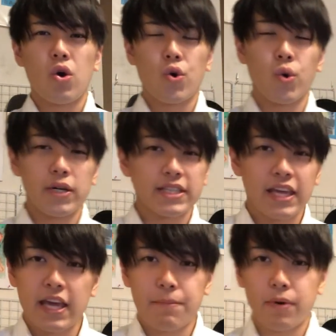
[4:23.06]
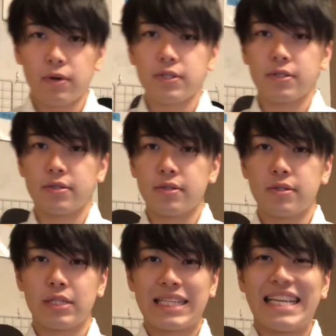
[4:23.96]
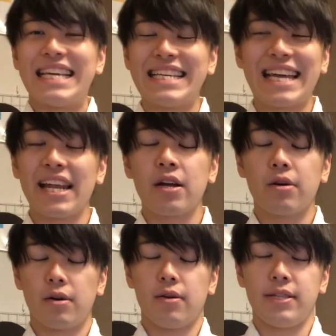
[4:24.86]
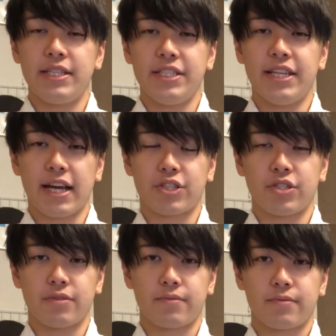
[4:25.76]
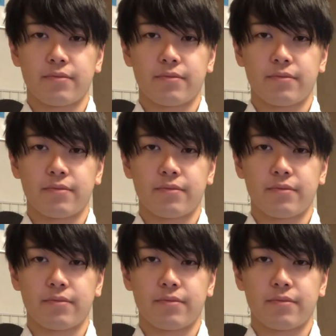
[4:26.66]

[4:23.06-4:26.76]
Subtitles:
who is a key person in getting early detection?